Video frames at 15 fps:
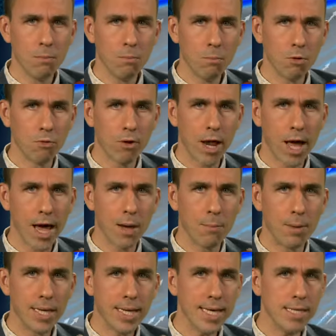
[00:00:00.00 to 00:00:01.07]
more
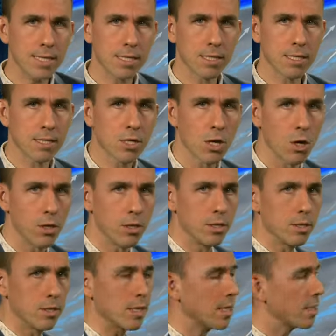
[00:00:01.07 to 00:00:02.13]
reliably eastern
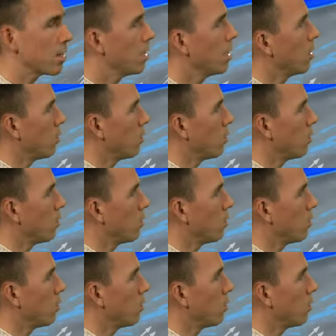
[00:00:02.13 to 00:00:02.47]
Scotland and